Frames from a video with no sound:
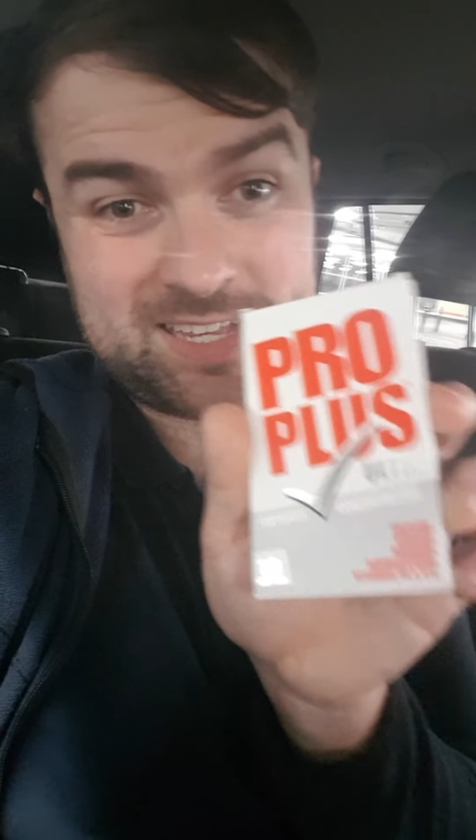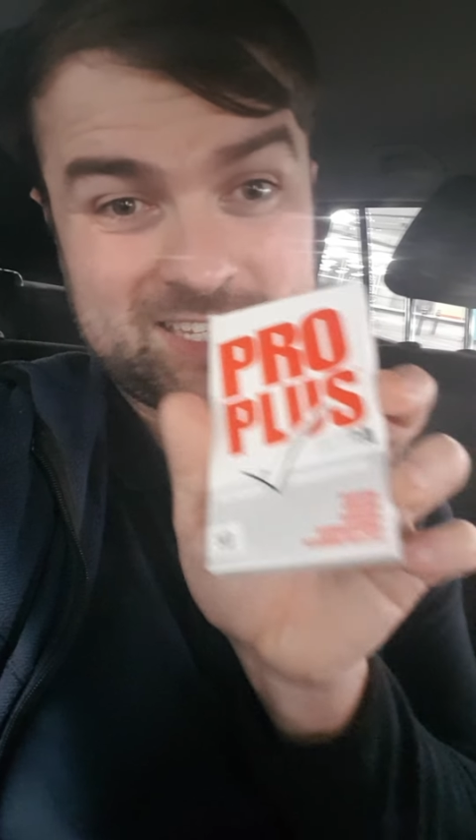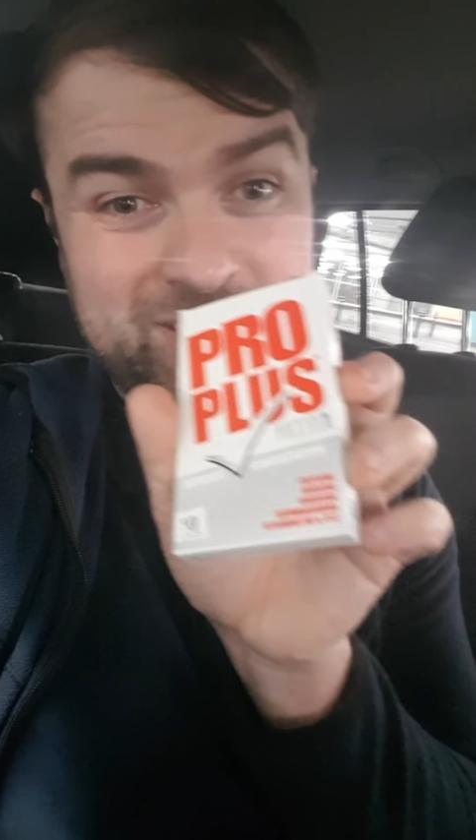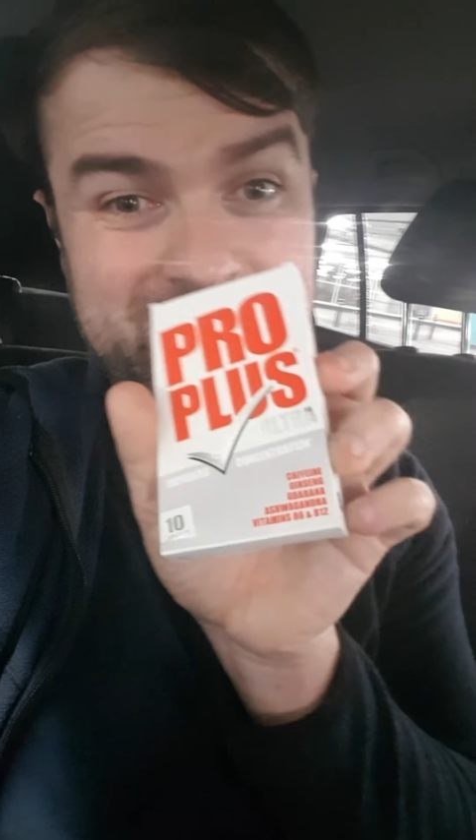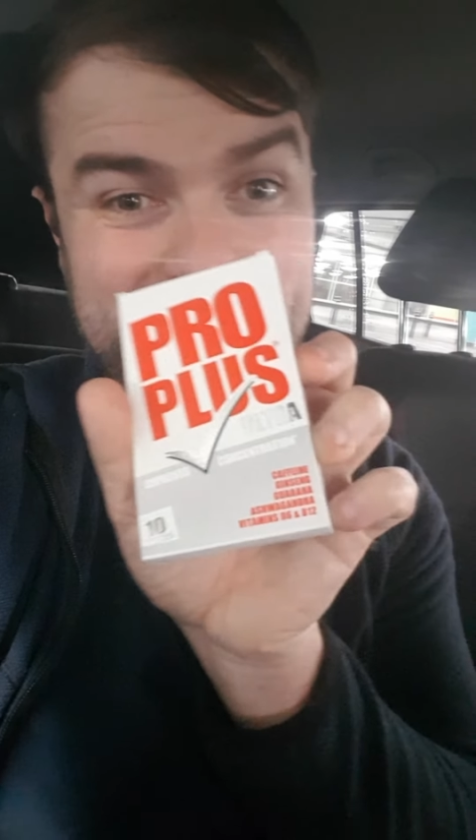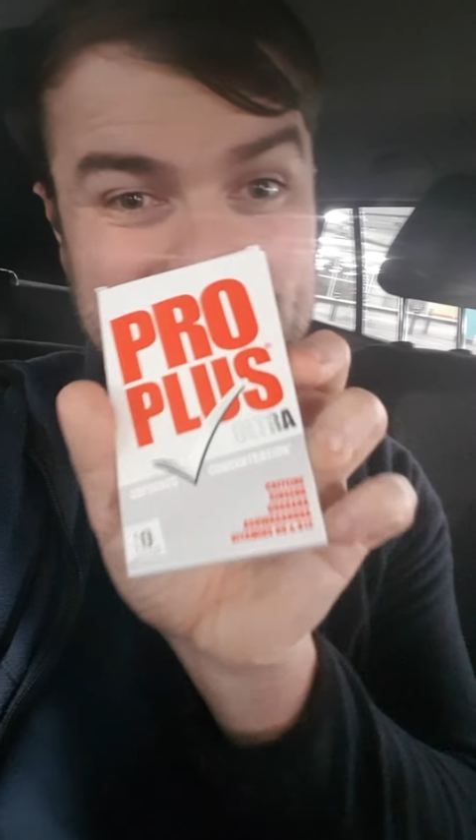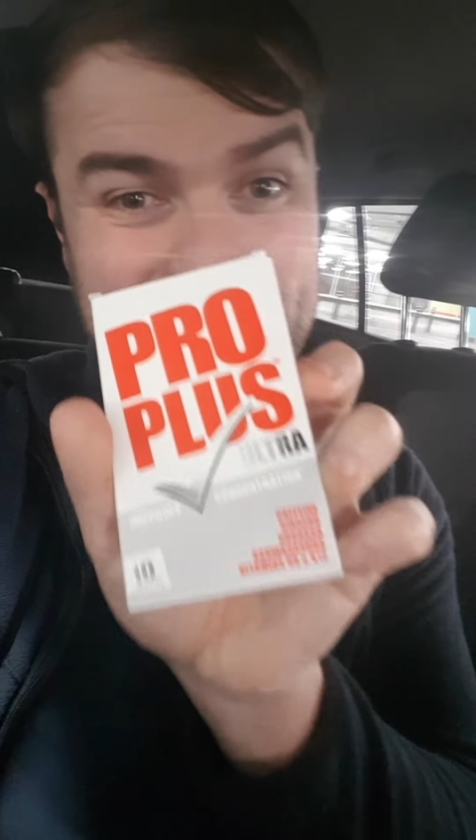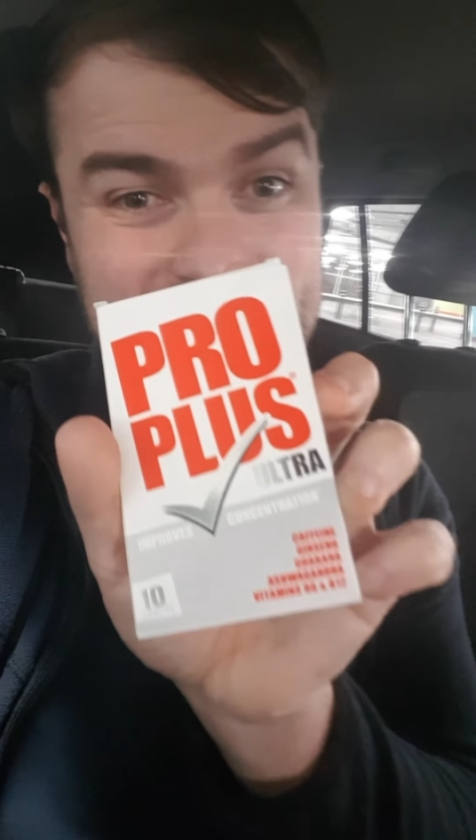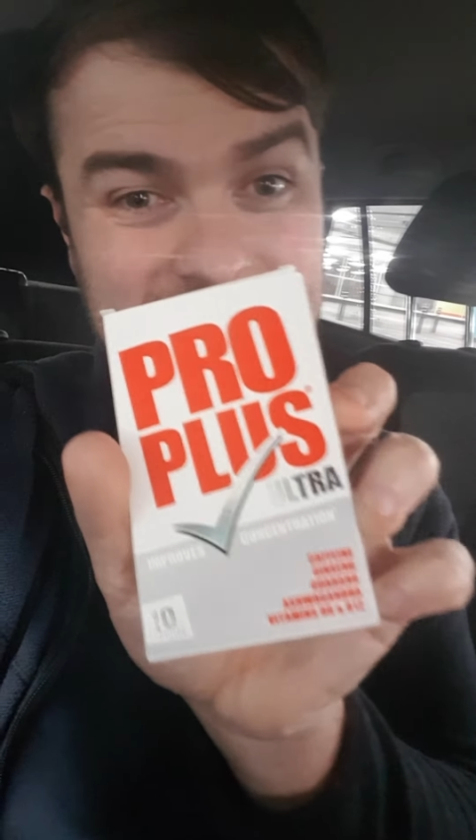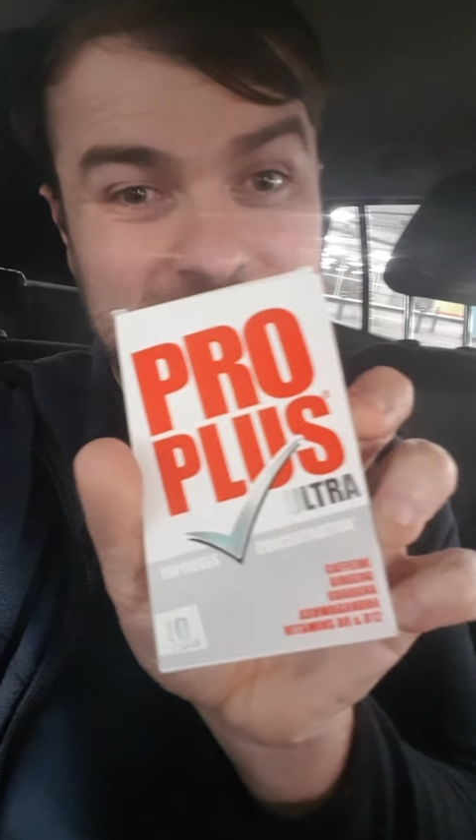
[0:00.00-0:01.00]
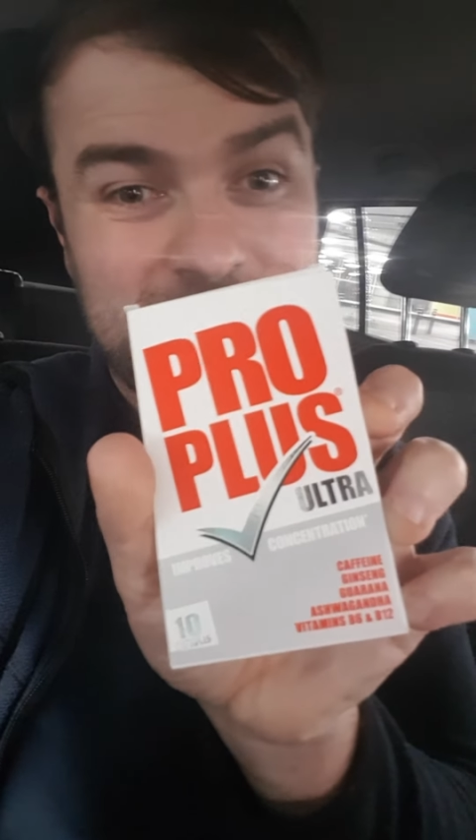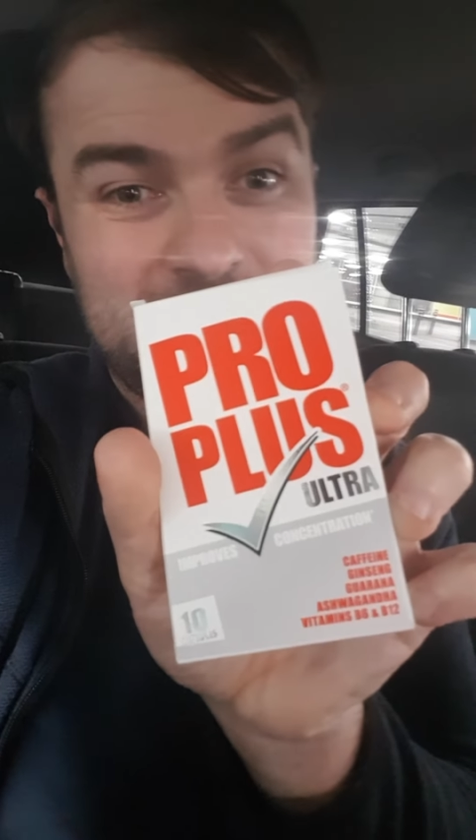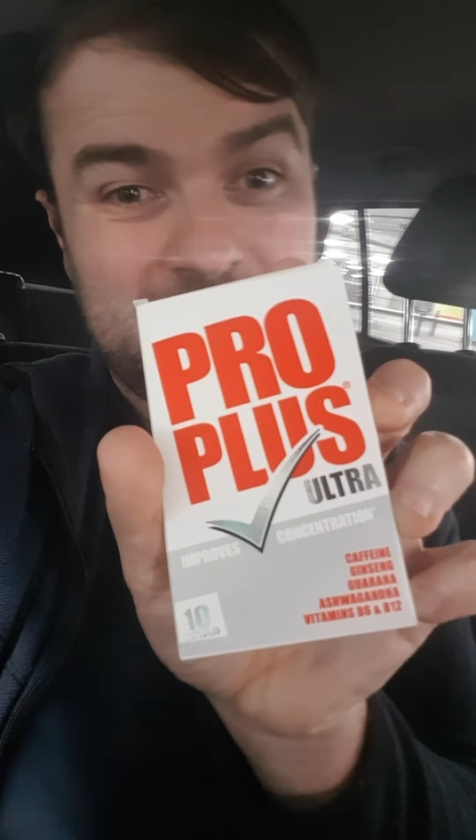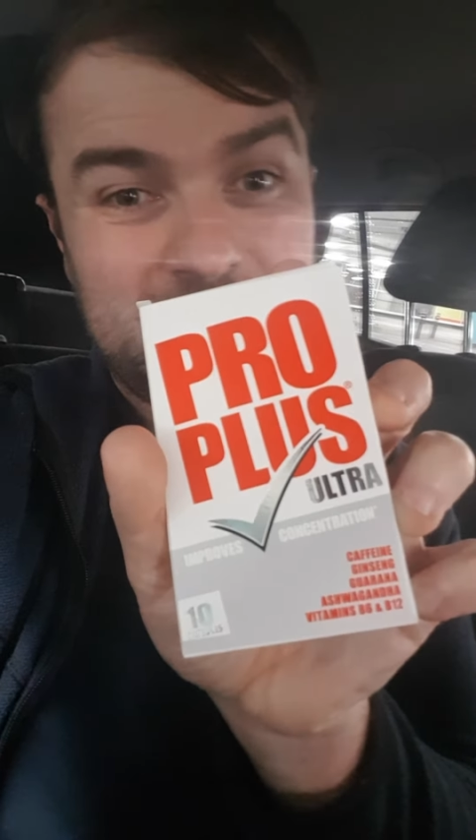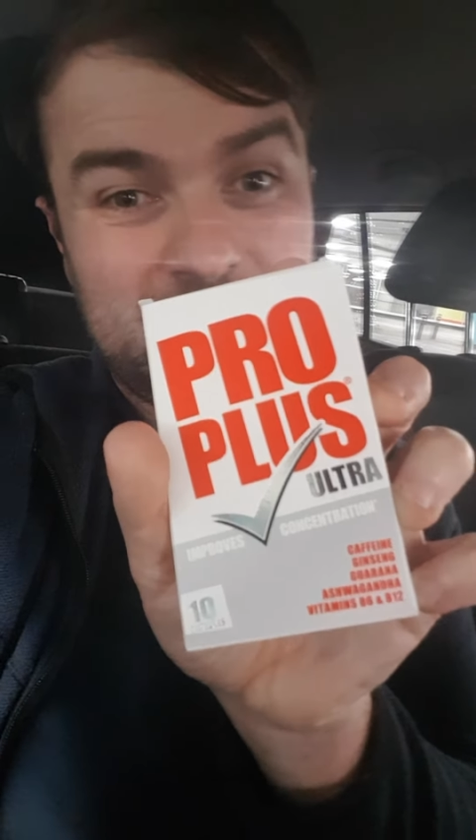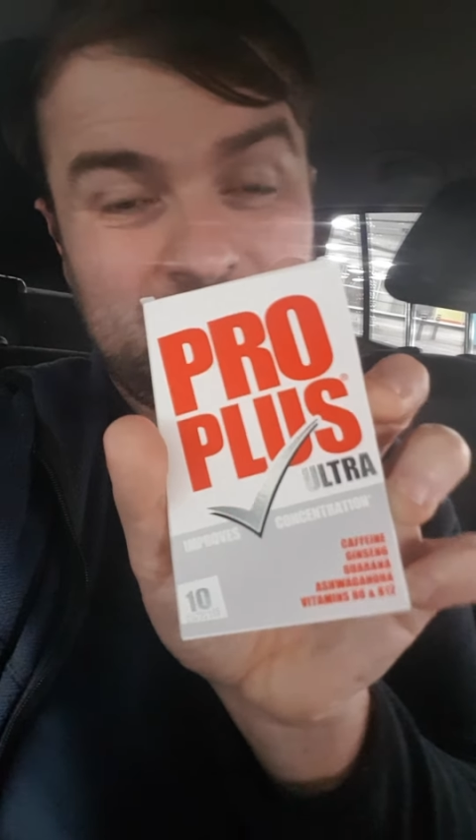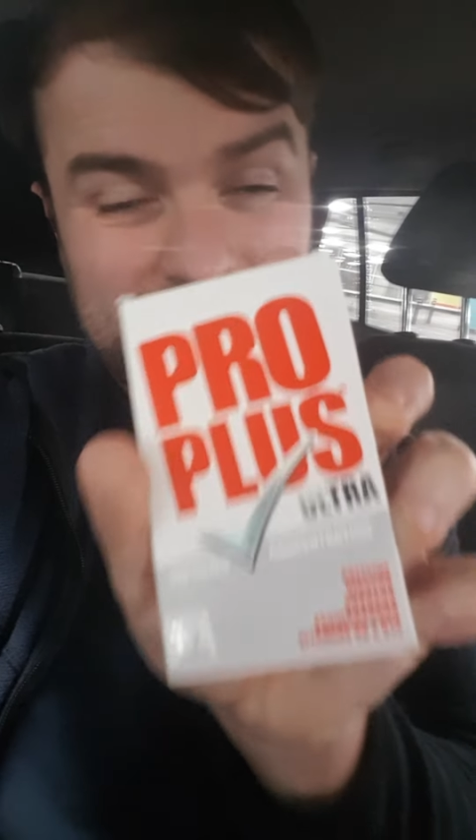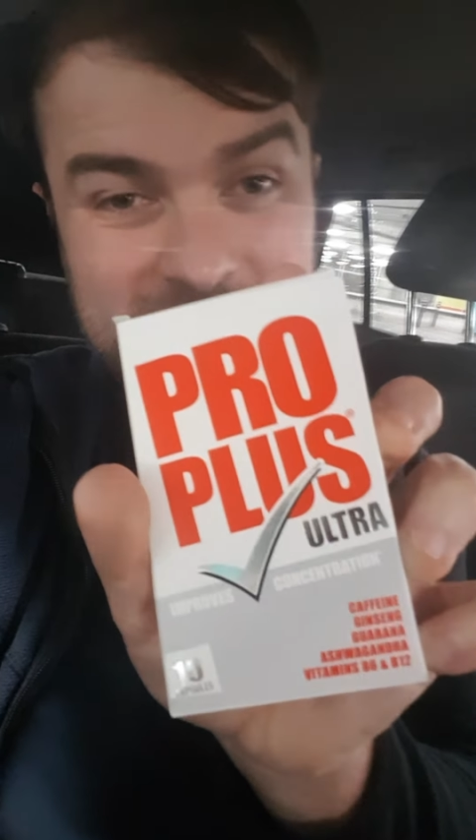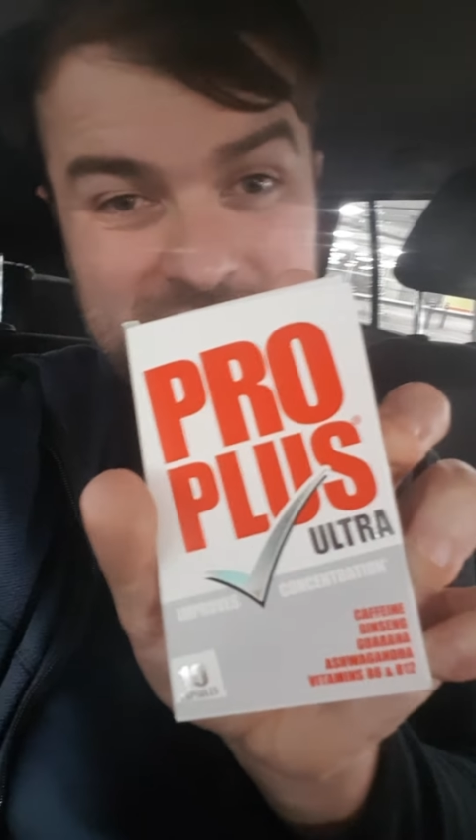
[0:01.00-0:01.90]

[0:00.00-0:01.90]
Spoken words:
I suggest not